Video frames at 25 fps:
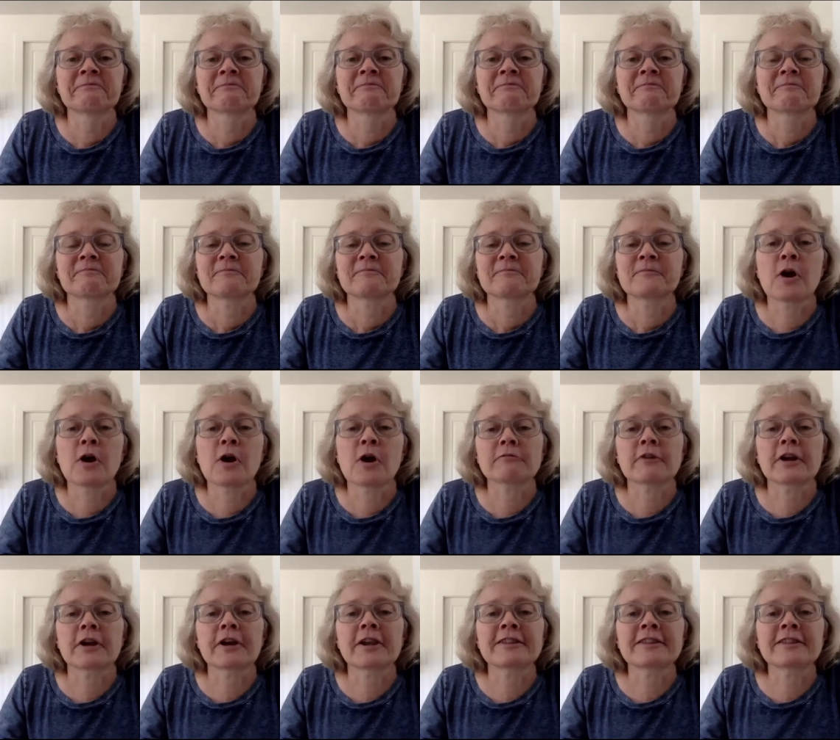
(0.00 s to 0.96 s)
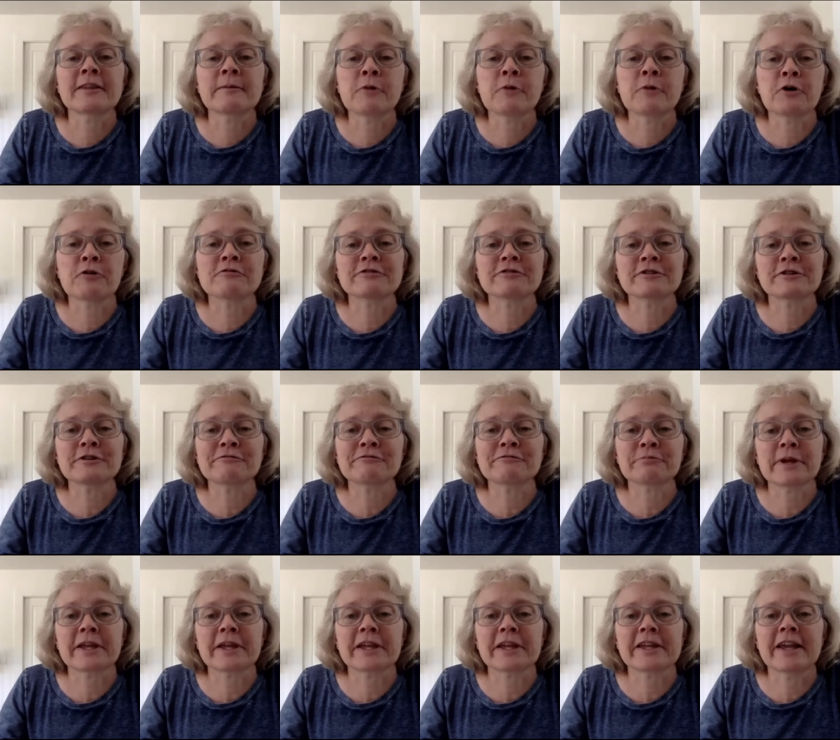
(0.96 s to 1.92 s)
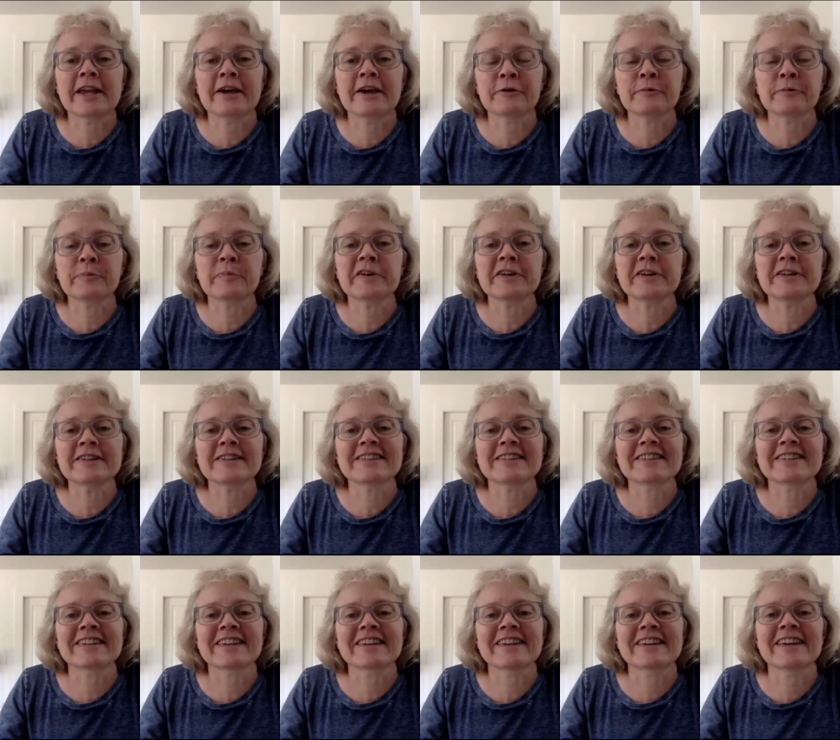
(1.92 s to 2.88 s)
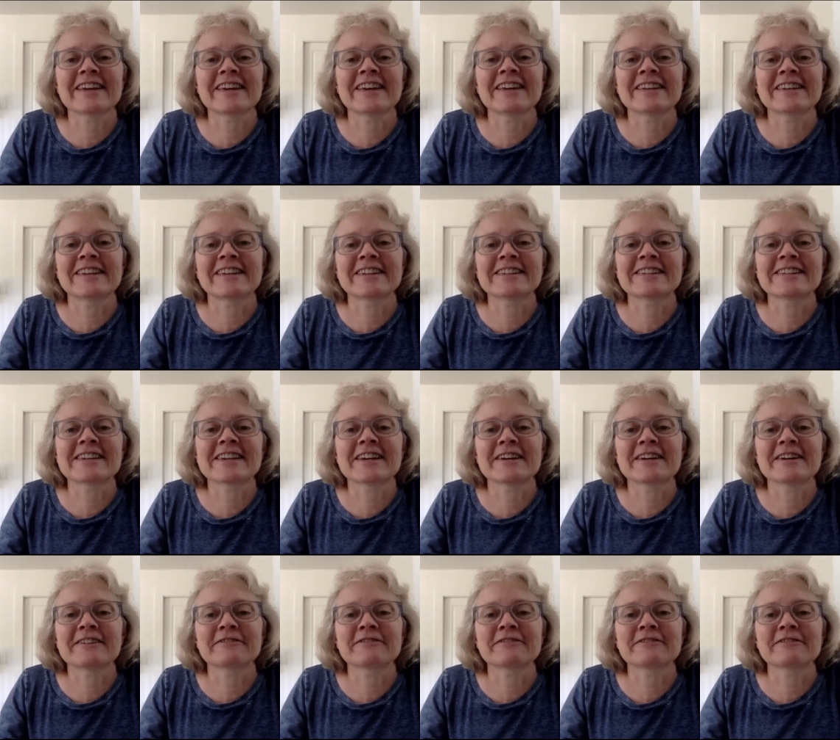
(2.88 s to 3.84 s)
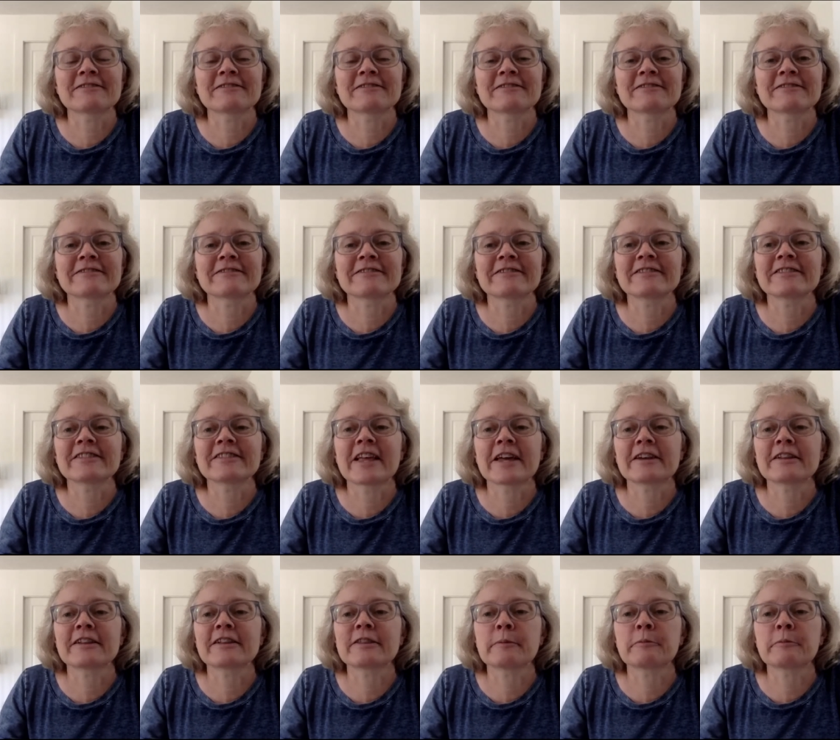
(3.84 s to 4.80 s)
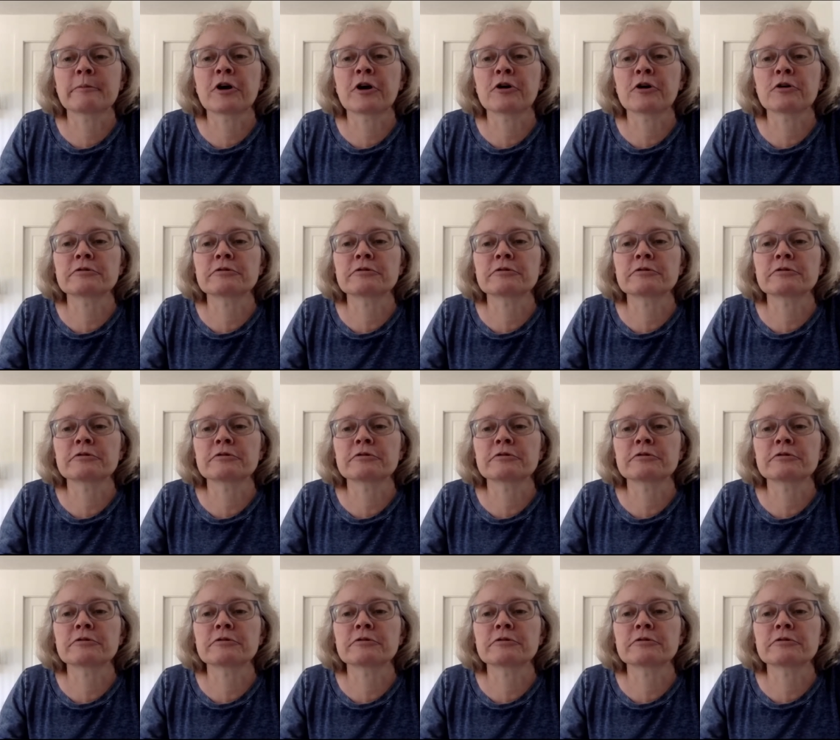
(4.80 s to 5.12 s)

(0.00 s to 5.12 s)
not running them over if we can help it, and uh, letting them go